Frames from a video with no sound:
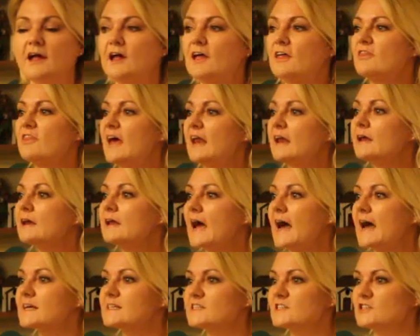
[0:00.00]
Then it
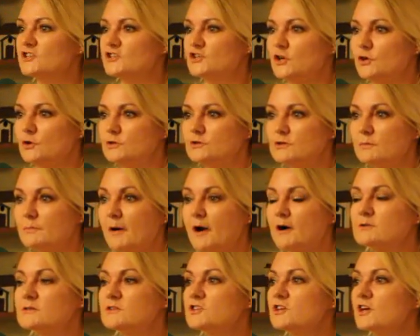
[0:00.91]
asks you to
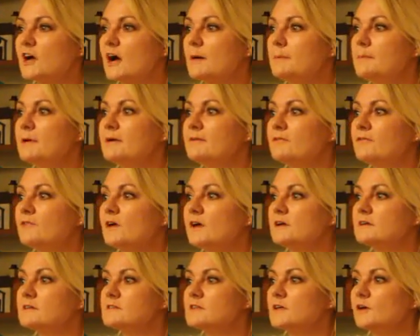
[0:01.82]
post a couple of
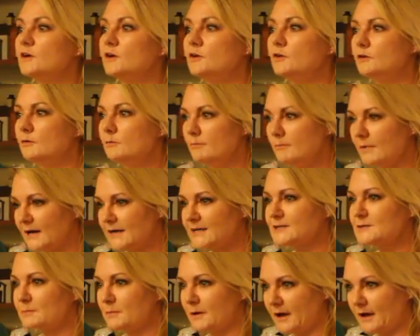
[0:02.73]
things that you
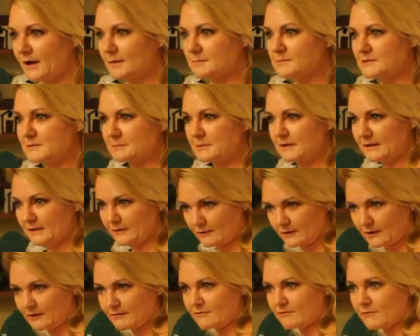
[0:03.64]
might perhaps be
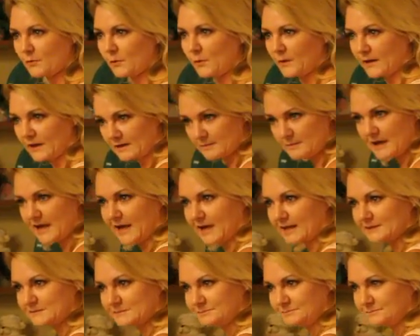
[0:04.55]
looking for in a
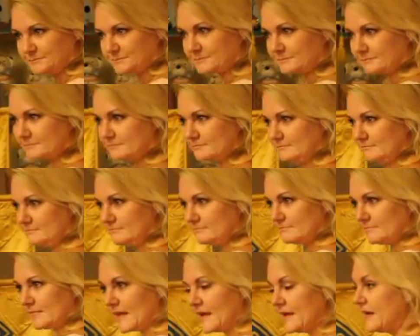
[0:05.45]
man.
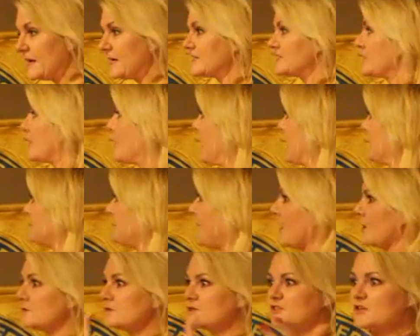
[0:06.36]
So I
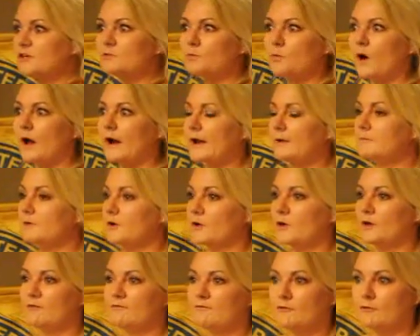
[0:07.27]
posted what I'm
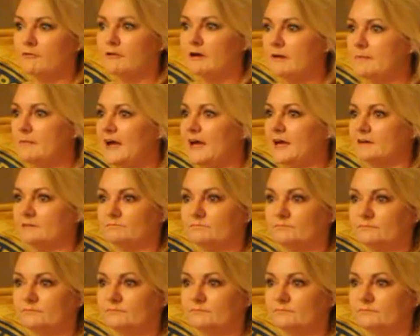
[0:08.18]
looking for in a man.